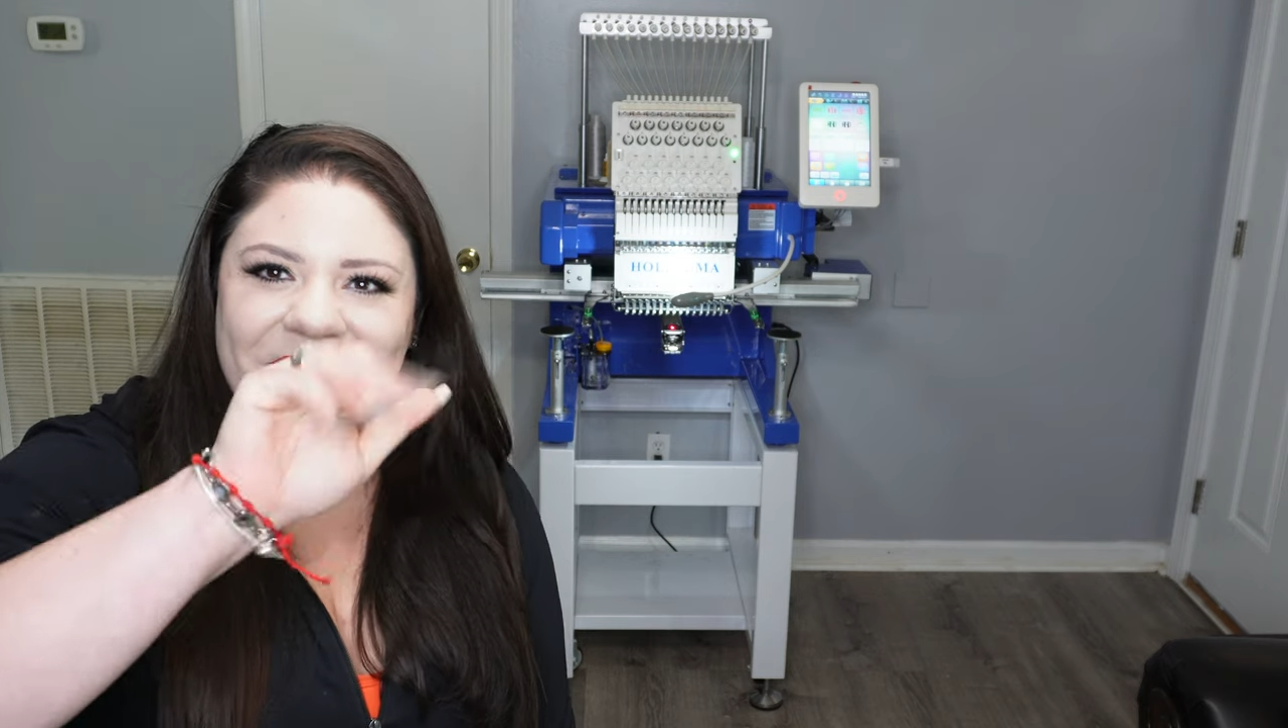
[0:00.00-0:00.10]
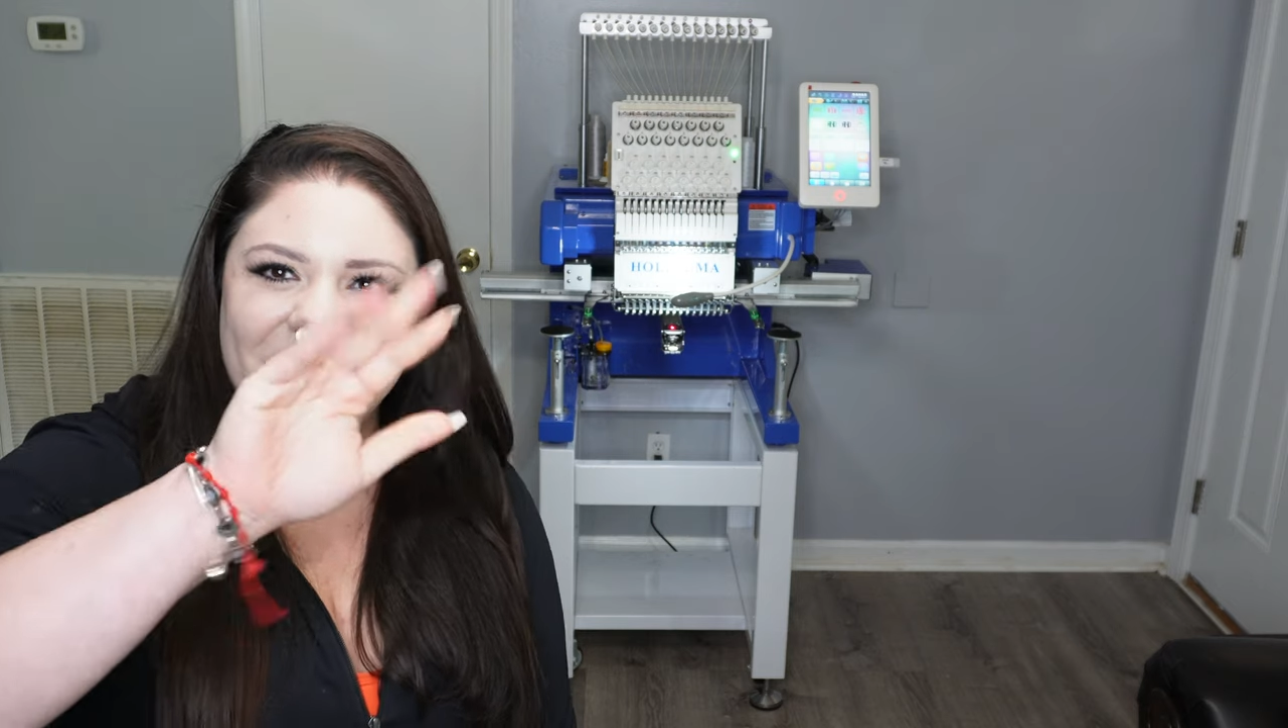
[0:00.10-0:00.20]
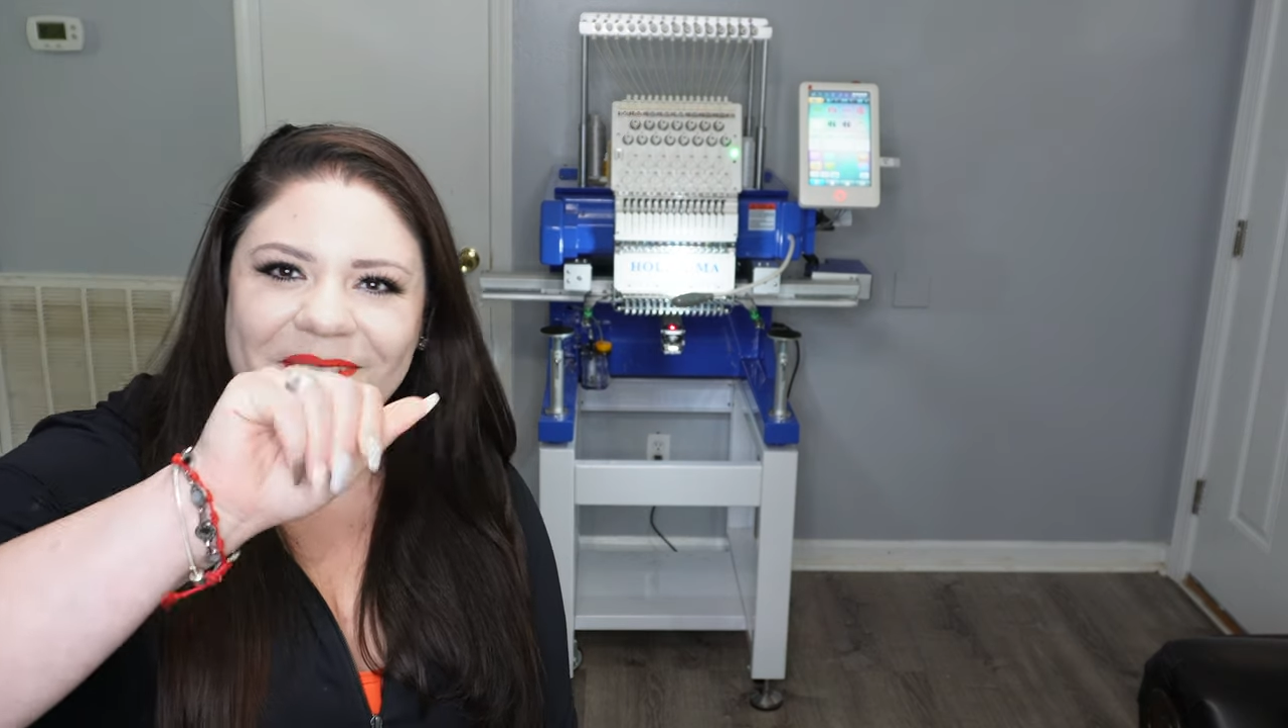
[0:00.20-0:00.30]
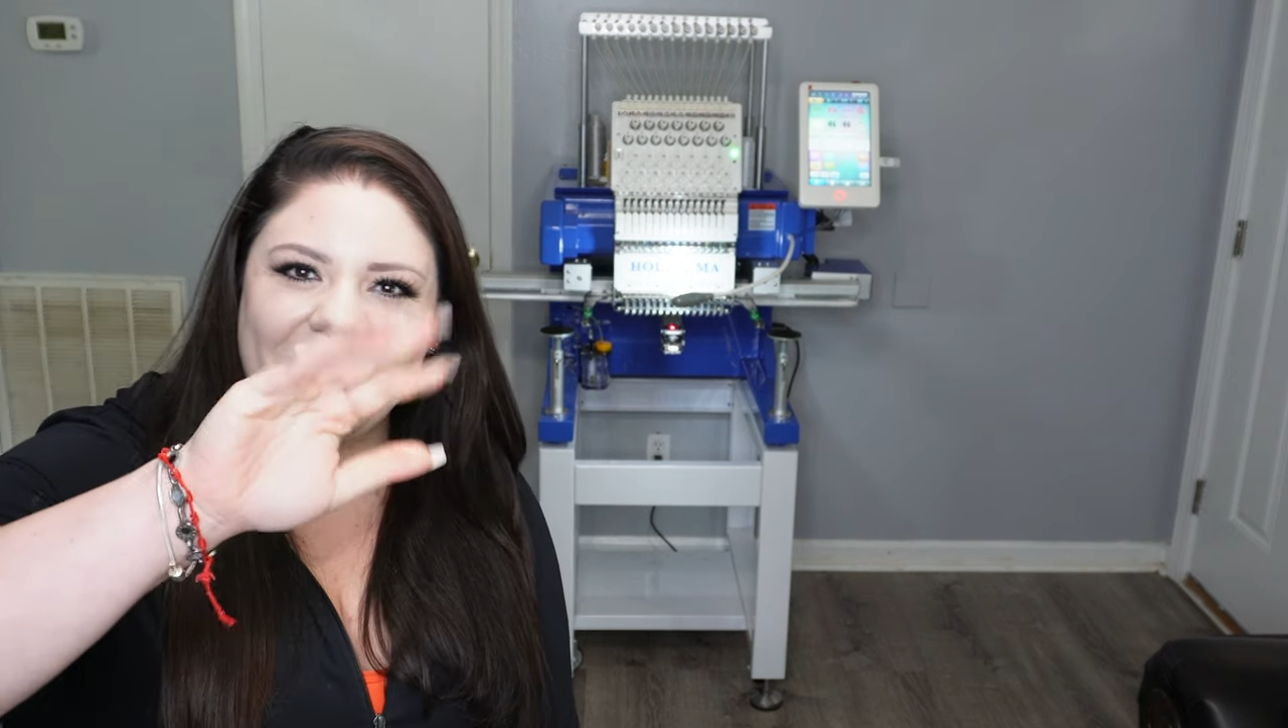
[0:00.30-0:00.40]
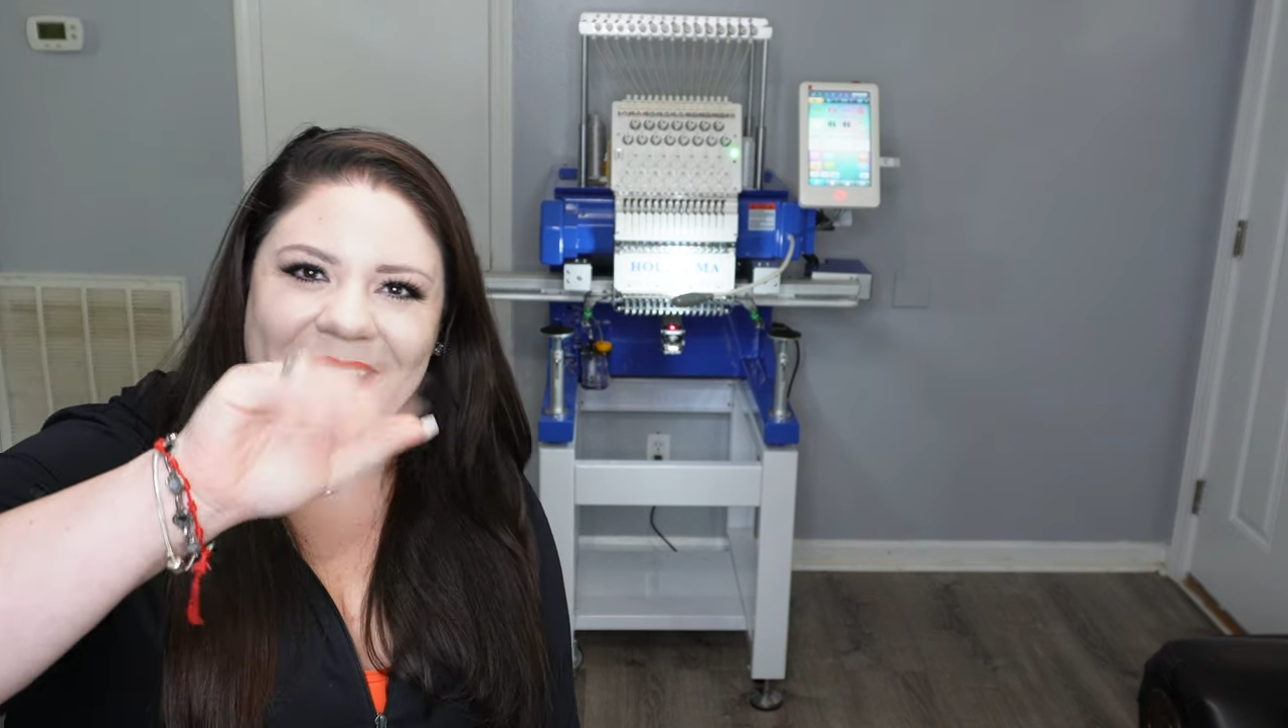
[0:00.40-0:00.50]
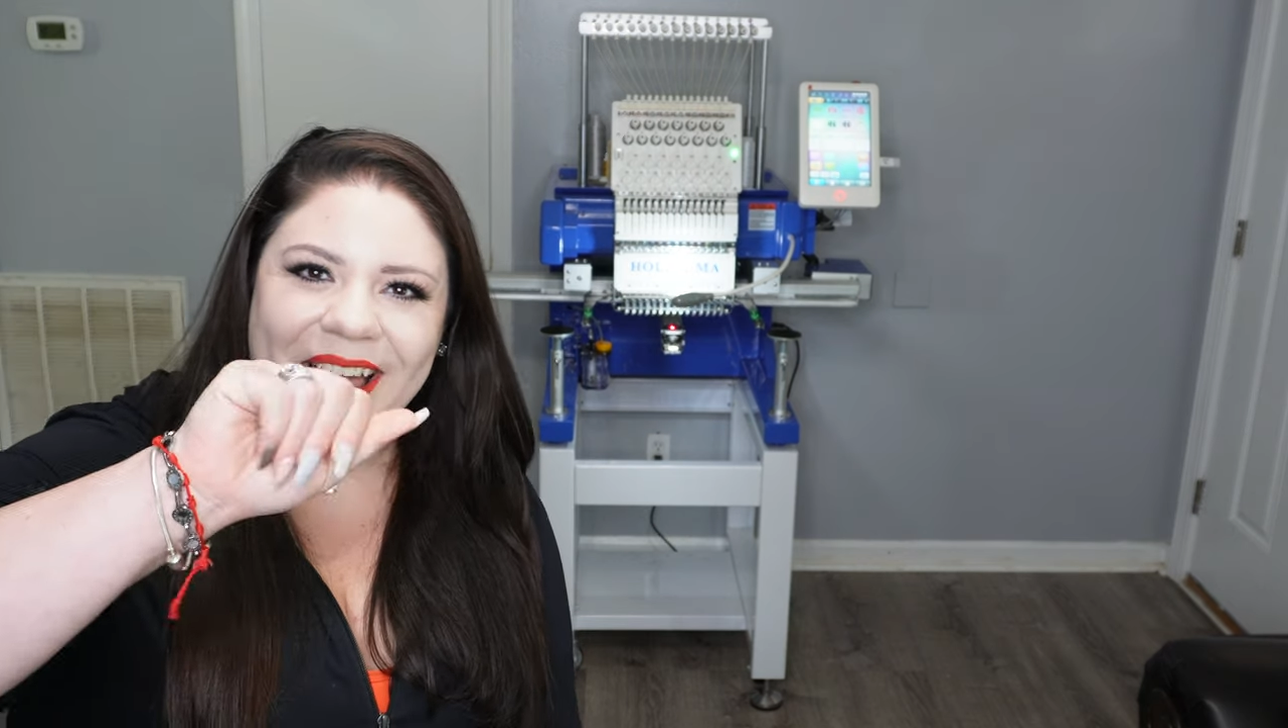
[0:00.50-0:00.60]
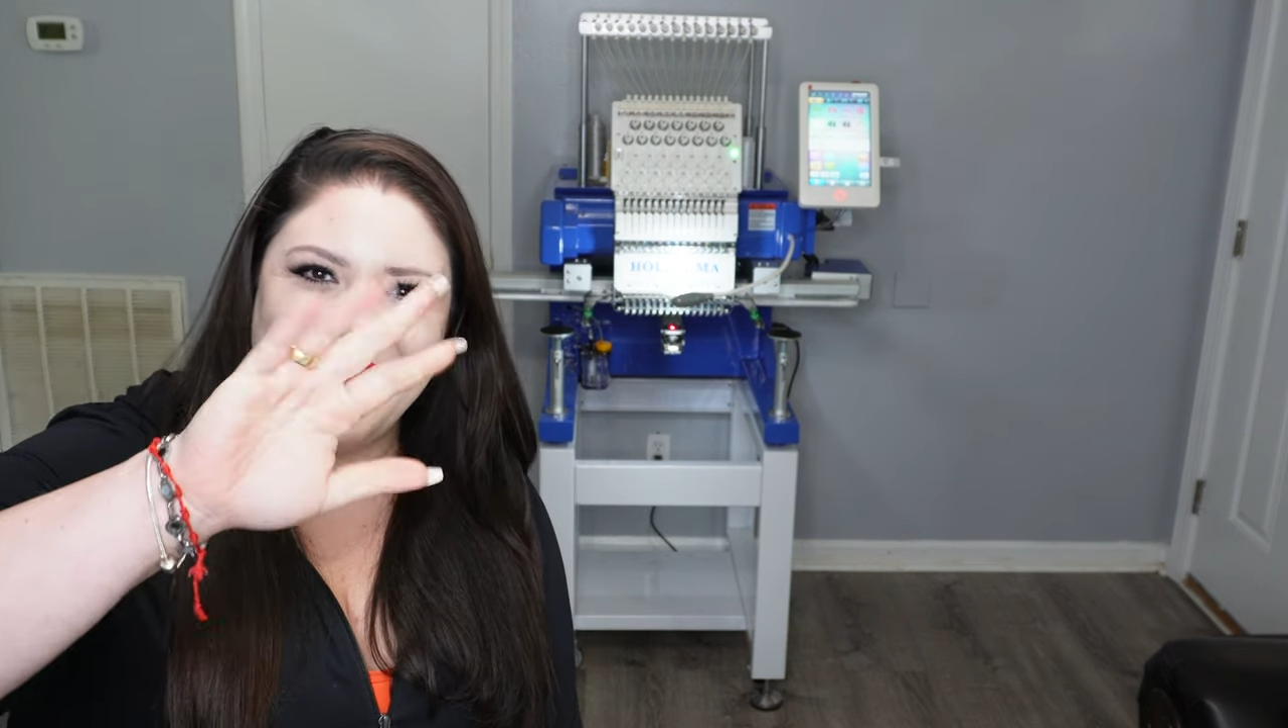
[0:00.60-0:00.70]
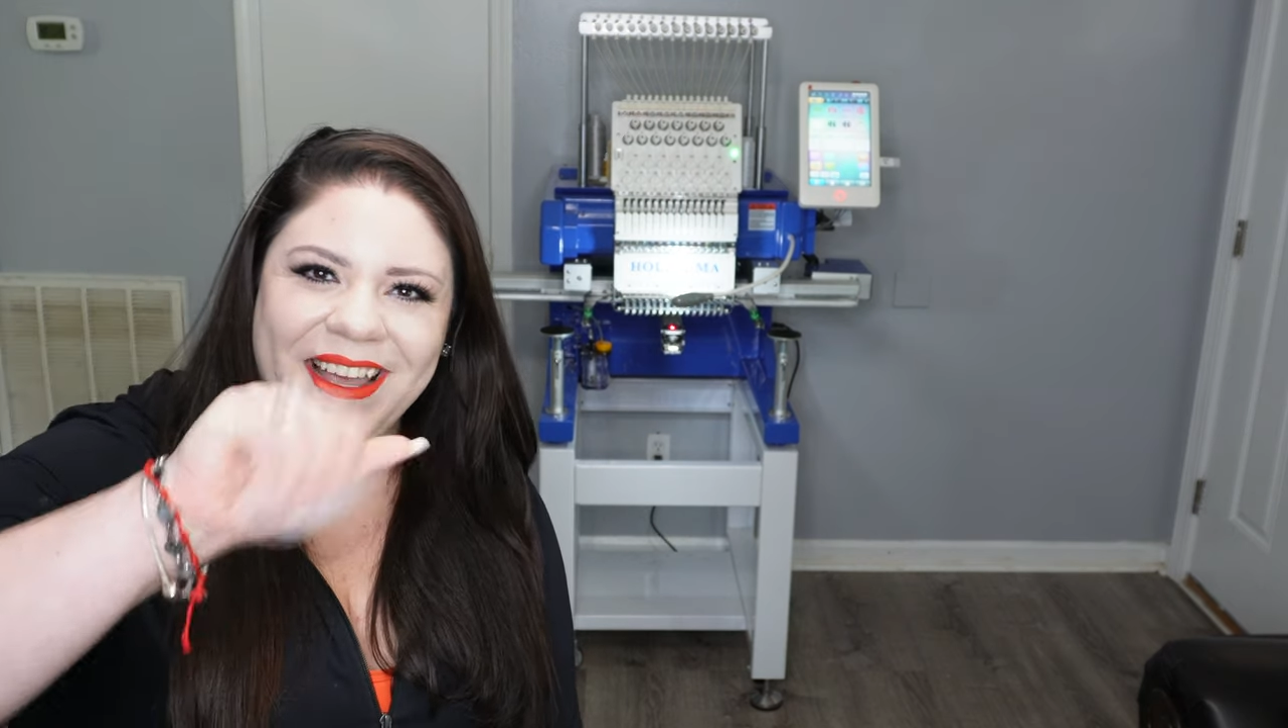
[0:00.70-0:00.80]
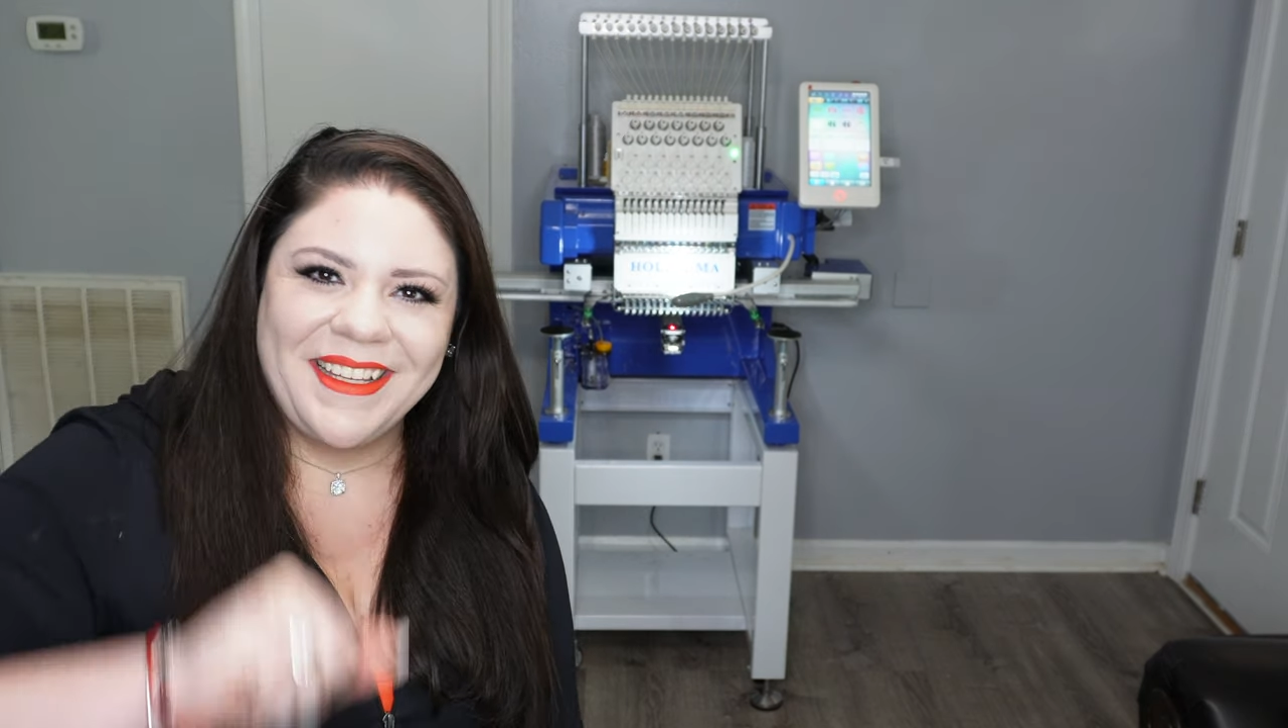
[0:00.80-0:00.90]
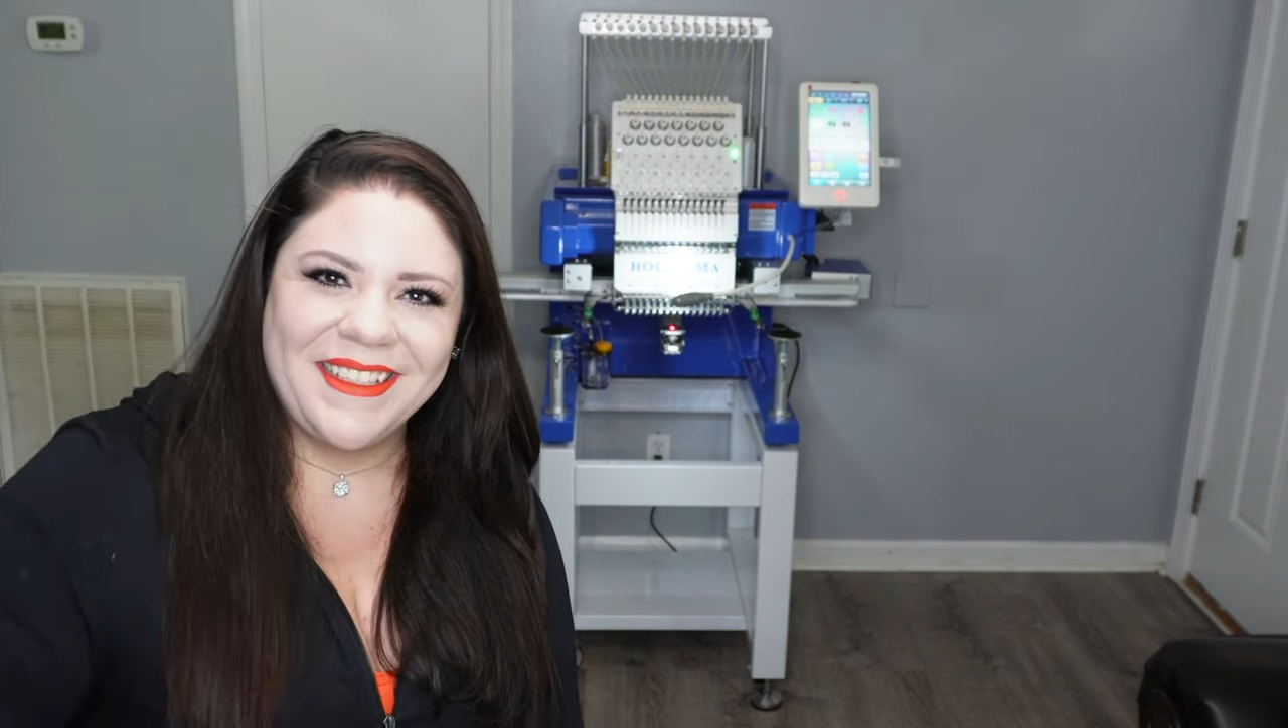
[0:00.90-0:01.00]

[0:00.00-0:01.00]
Bye-bye.